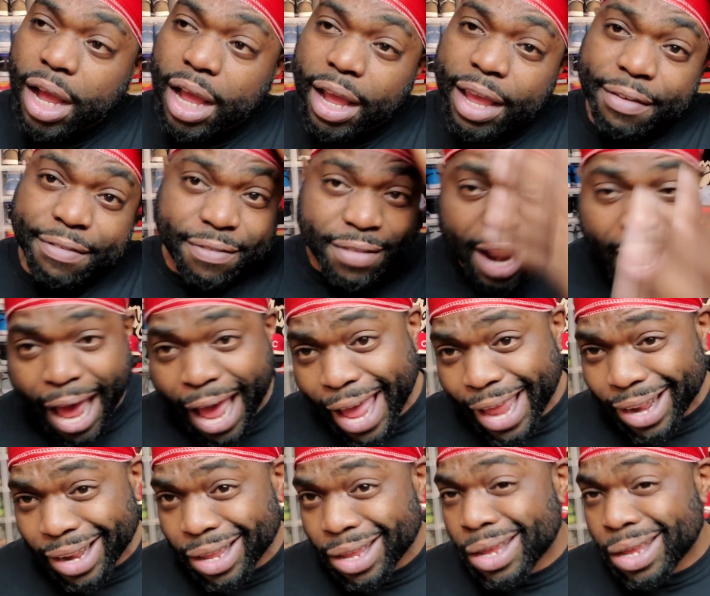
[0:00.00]
If
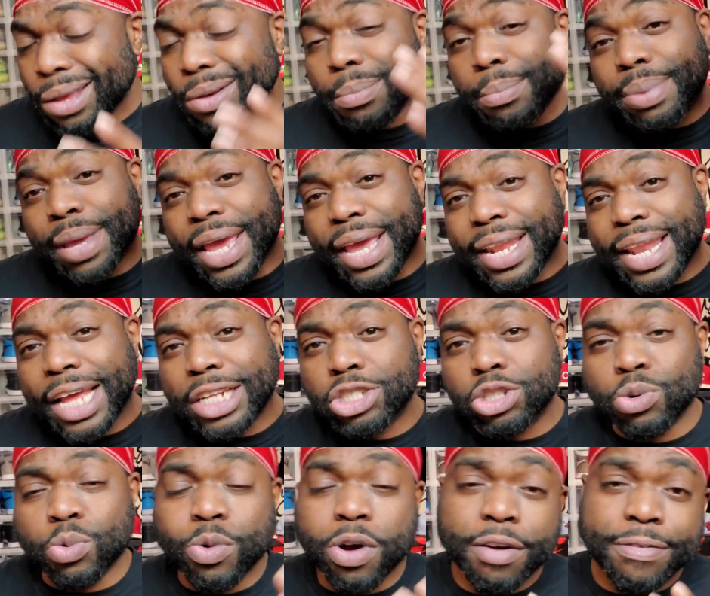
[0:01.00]
not, being that
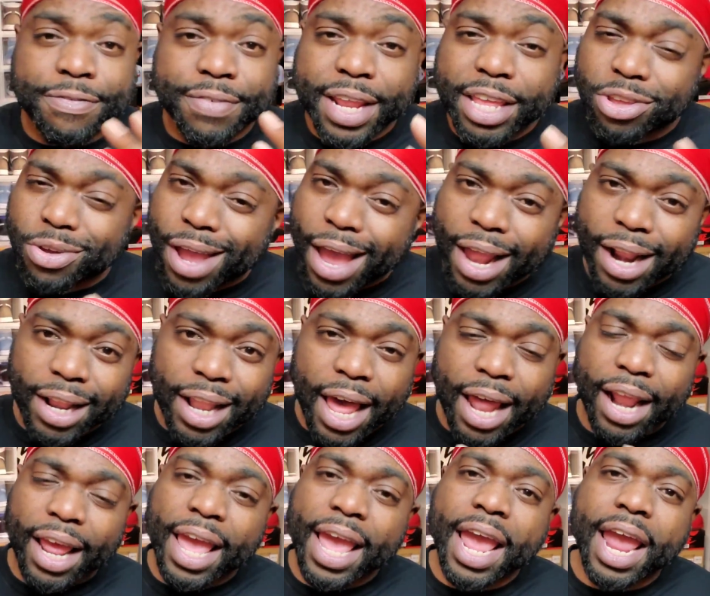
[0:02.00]
you woofing and you got a
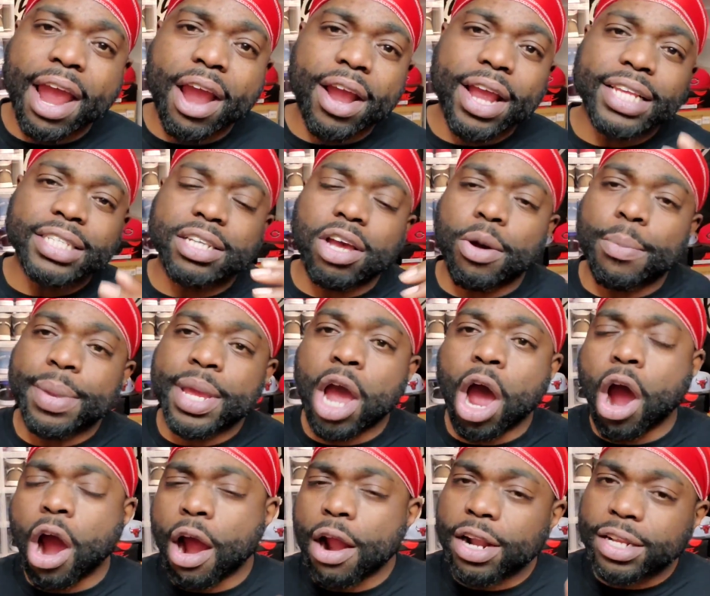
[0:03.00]
lot of hair, it's gonna be
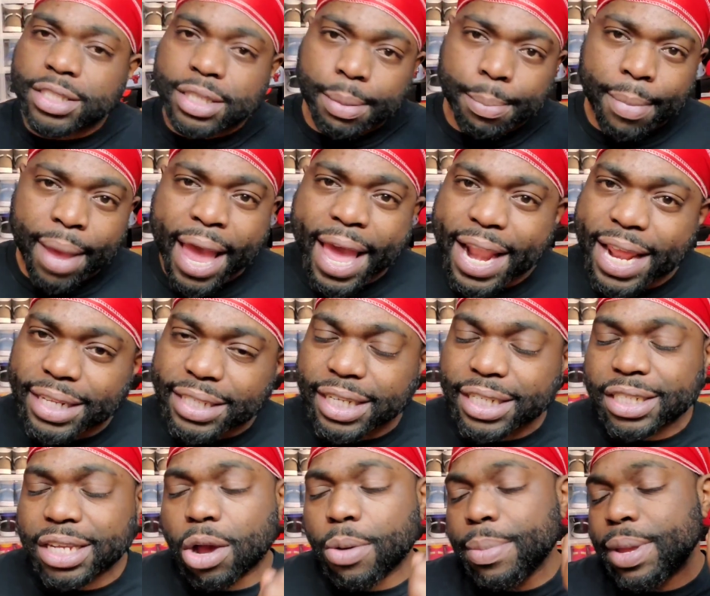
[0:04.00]
harder to manage.
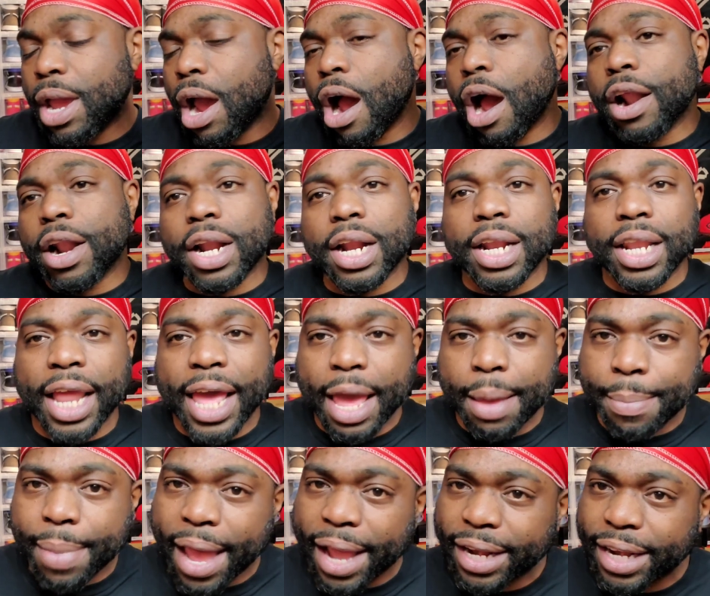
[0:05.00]
It's gonna be harder to lay
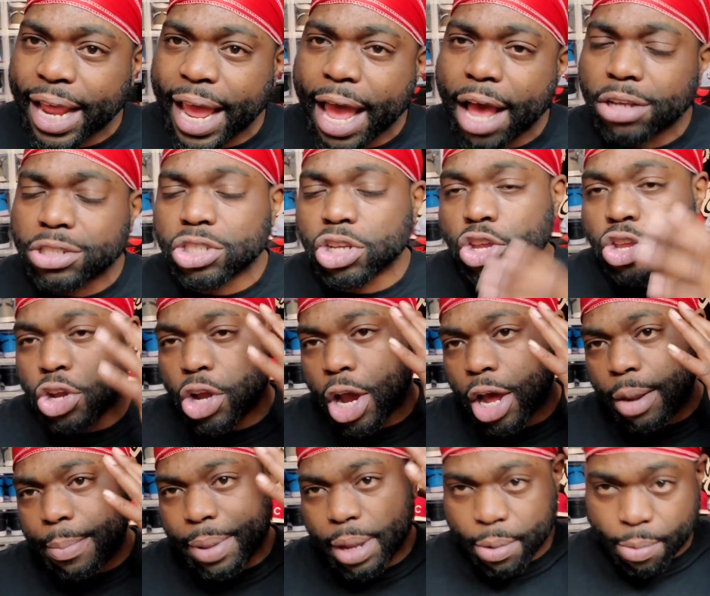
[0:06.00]
it back down, so you're
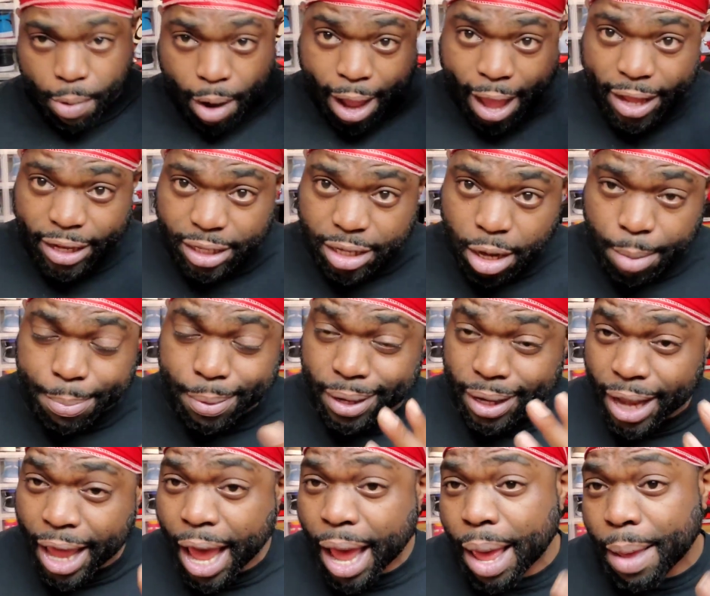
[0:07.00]
gonna be ragged up a
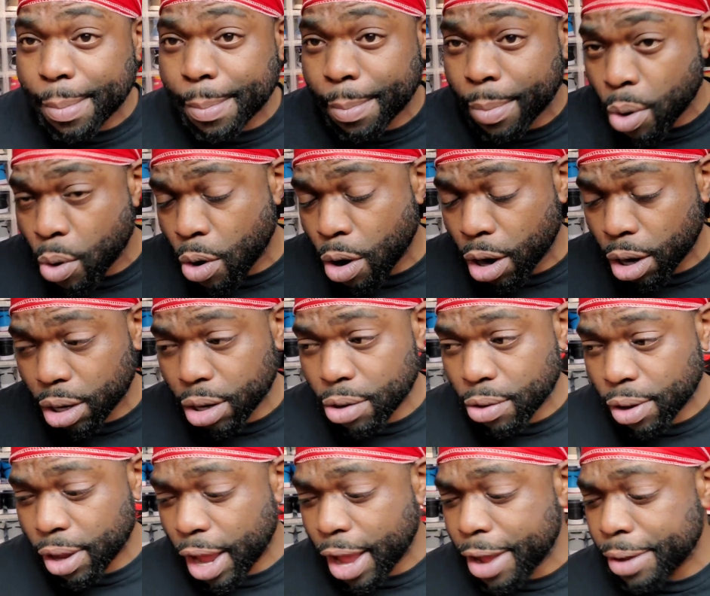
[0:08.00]
lot more,
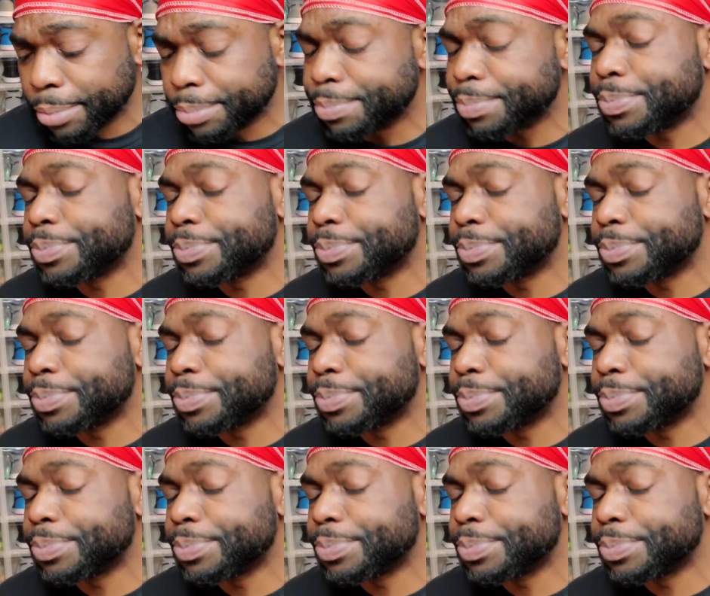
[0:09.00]
okay?